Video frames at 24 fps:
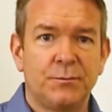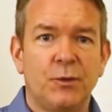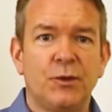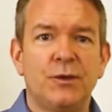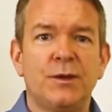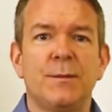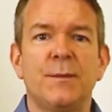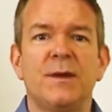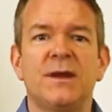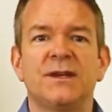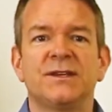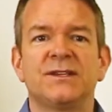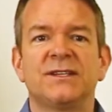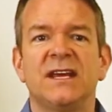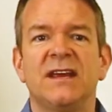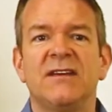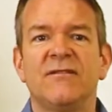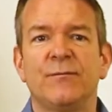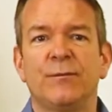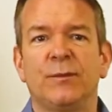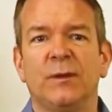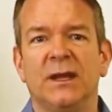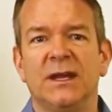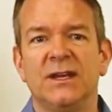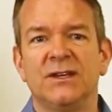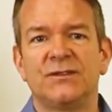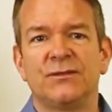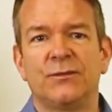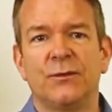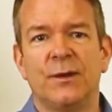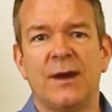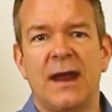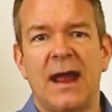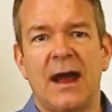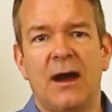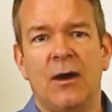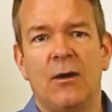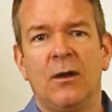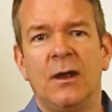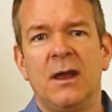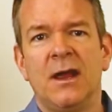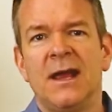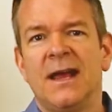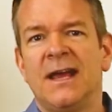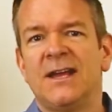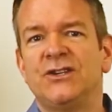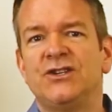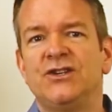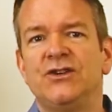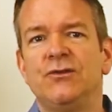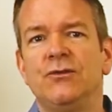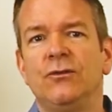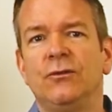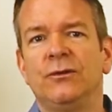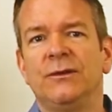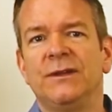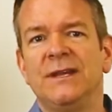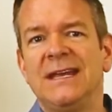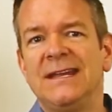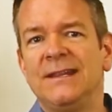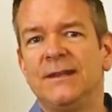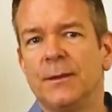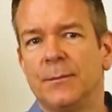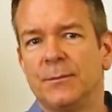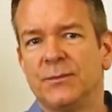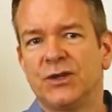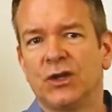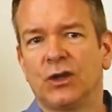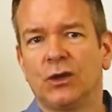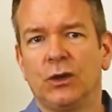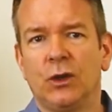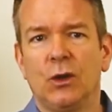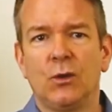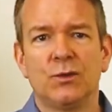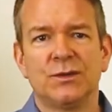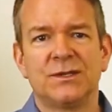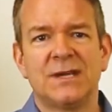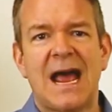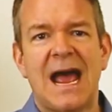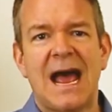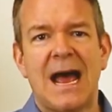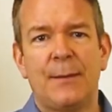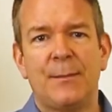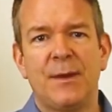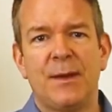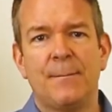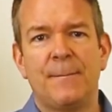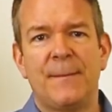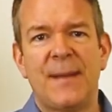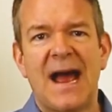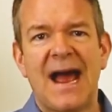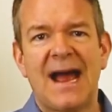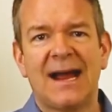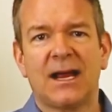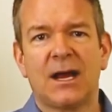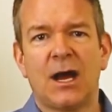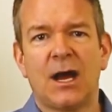put them in a safe place for now, as you'll need them to close Abbey back